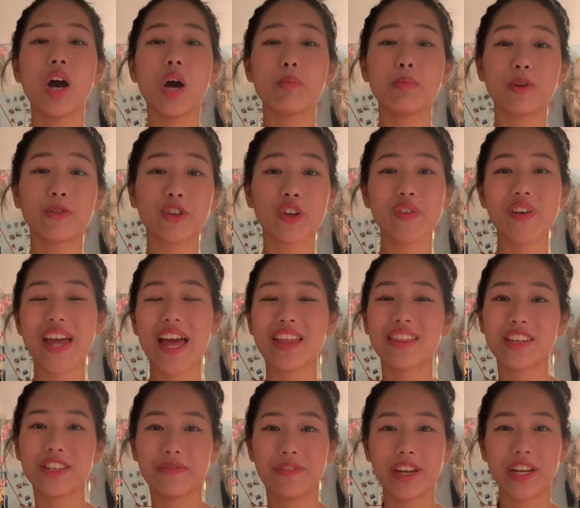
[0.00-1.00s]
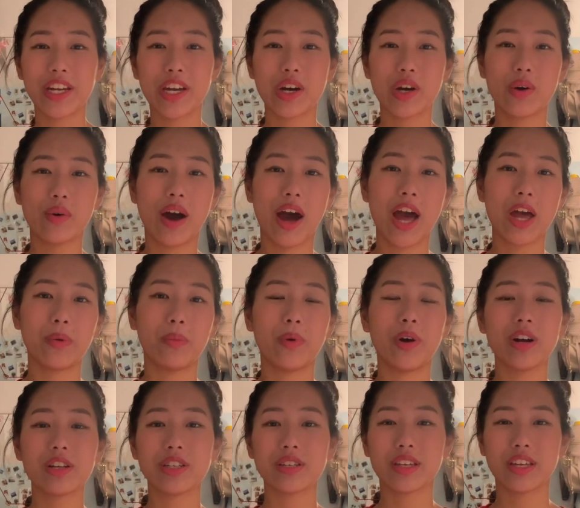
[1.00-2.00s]
Before we end this video, I
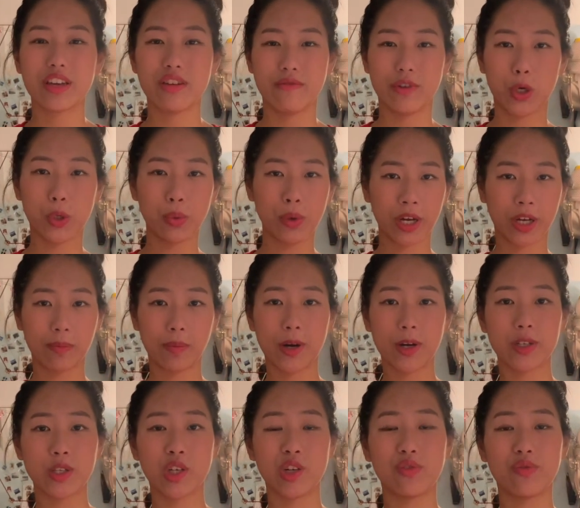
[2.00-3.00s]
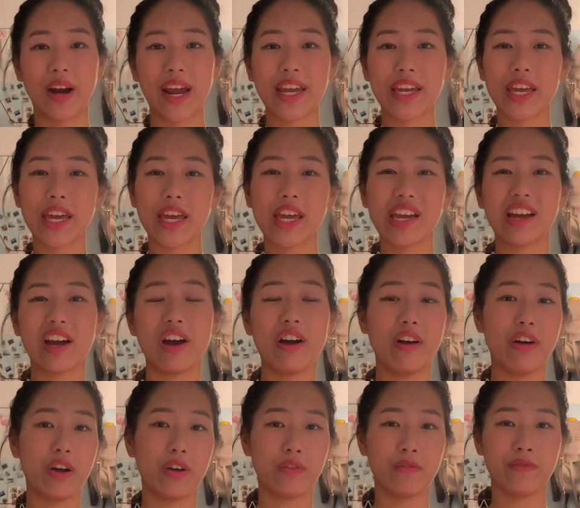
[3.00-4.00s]
want to give a quick personal ranking
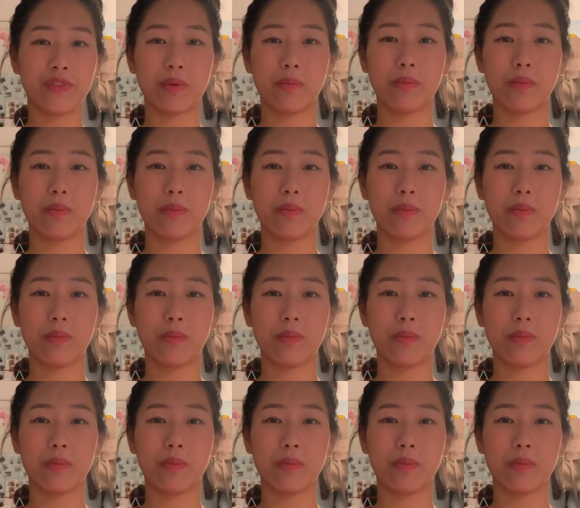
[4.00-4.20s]
of the